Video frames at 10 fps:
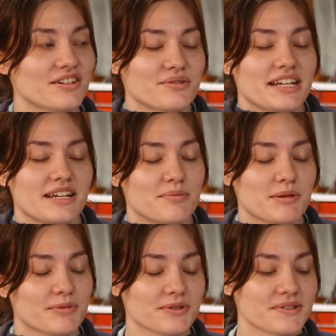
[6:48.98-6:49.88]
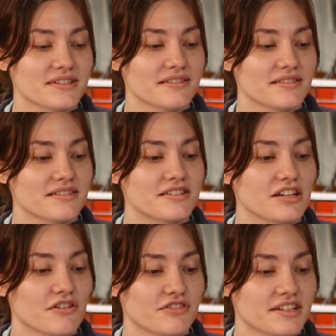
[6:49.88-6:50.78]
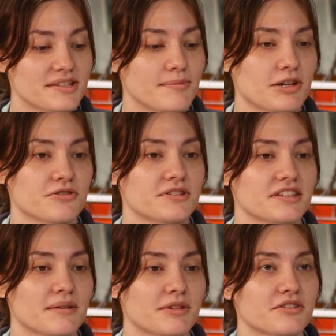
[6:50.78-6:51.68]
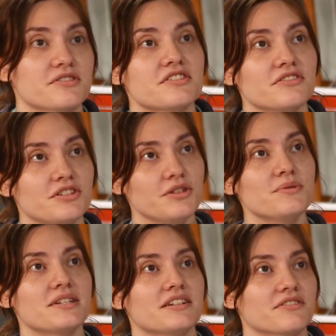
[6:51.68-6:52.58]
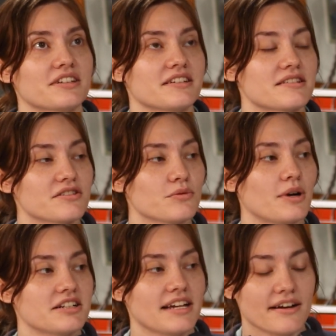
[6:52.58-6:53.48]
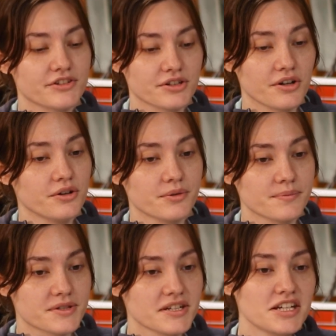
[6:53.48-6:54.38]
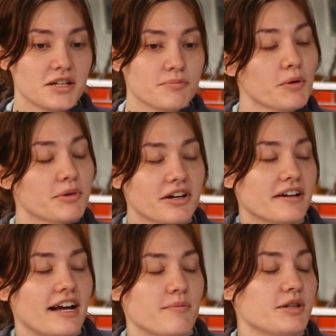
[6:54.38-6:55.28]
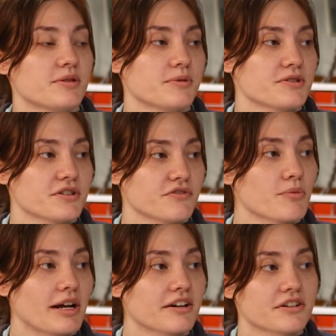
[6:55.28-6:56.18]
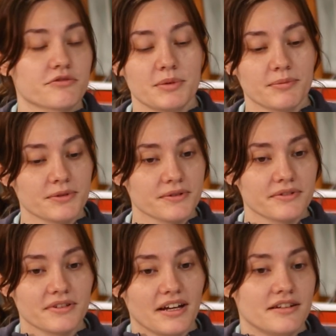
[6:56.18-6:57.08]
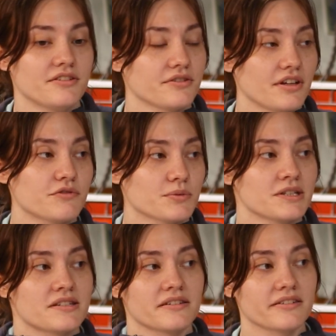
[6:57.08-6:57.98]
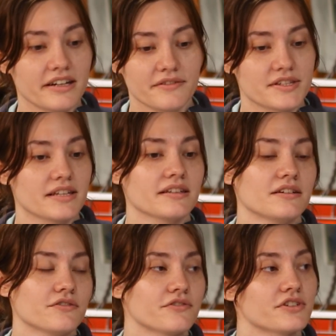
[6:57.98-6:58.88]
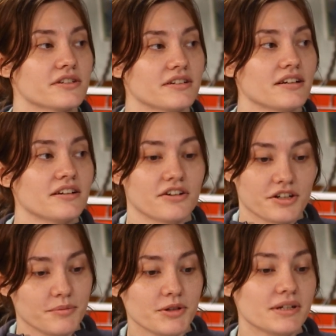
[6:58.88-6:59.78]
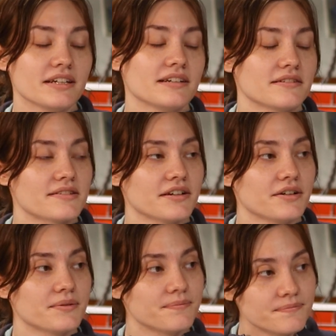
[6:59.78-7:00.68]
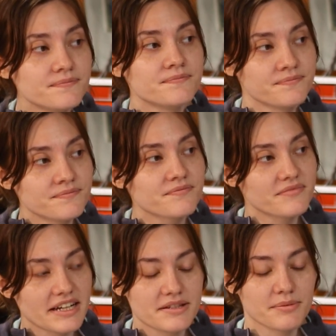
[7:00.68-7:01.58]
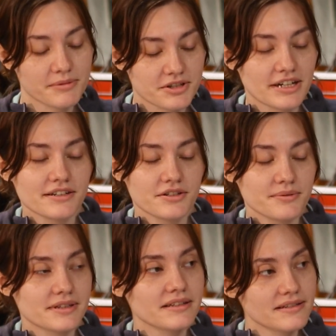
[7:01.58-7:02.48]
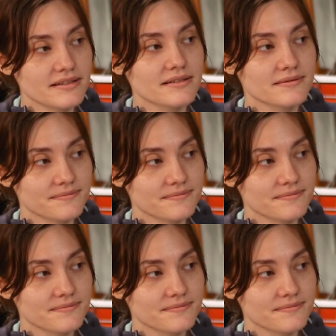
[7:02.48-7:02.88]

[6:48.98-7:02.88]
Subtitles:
take people's stuff that's special to them that they're still using or that they still want to have in their homes. But we are happy to preserve a record of people and their loved ones and the lives they lived in our community. So that's what we're trying to do with this.